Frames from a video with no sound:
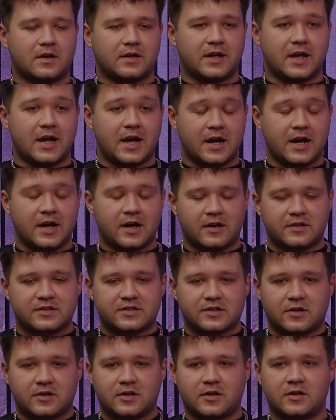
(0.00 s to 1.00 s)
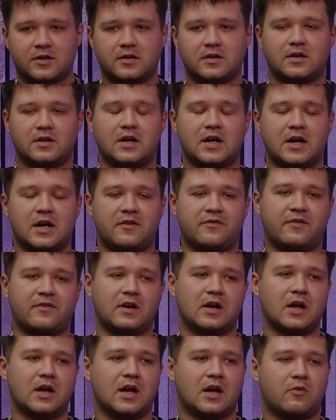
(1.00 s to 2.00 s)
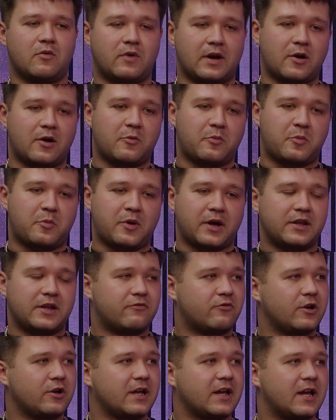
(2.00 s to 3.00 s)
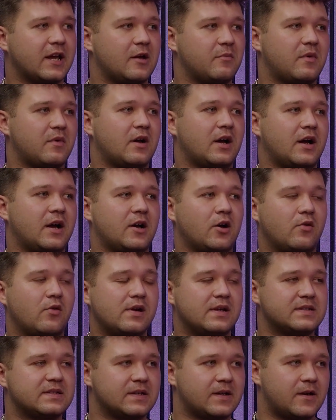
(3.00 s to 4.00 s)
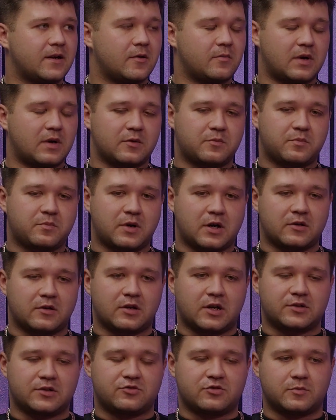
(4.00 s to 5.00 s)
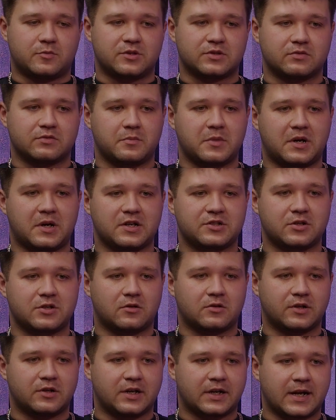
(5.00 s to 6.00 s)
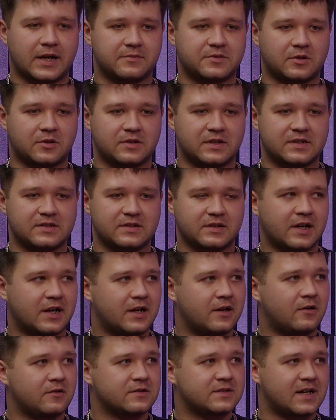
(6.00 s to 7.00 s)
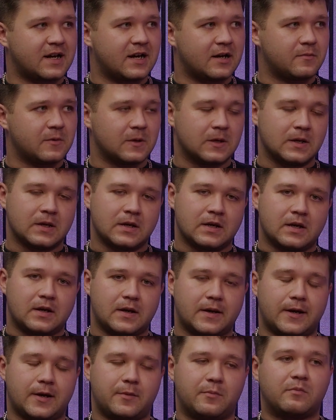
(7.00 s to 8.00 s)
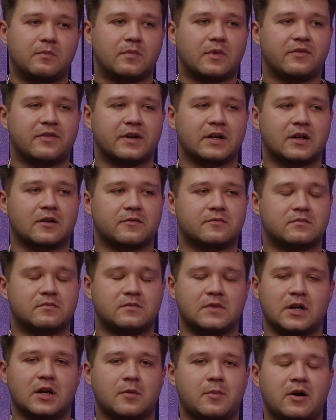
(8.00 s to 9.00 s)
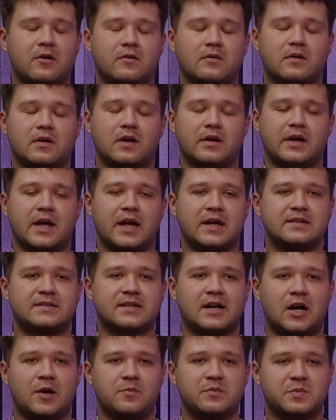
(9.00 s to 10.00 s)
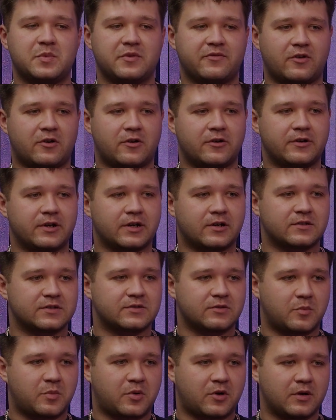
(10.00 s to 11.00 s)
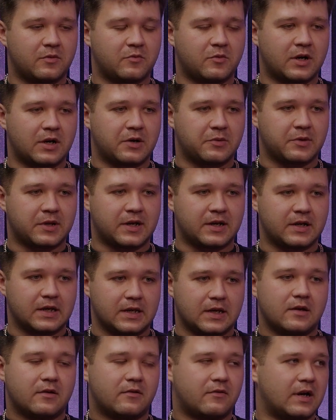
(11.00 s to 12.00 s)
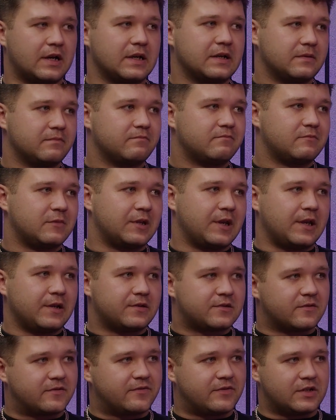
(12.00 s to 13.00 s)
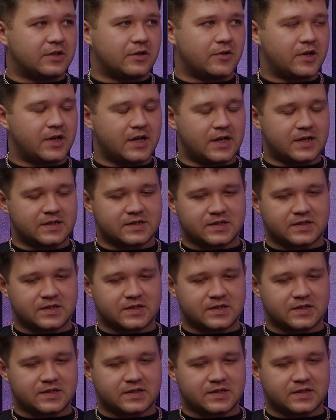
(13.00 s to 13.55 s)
Yeah. So when I was playing the running game, I always had troubles with my shoulder. It kept on dislocating all the time. I think I did it about 8 times before it got to a point where it was like, right, you need something doing here.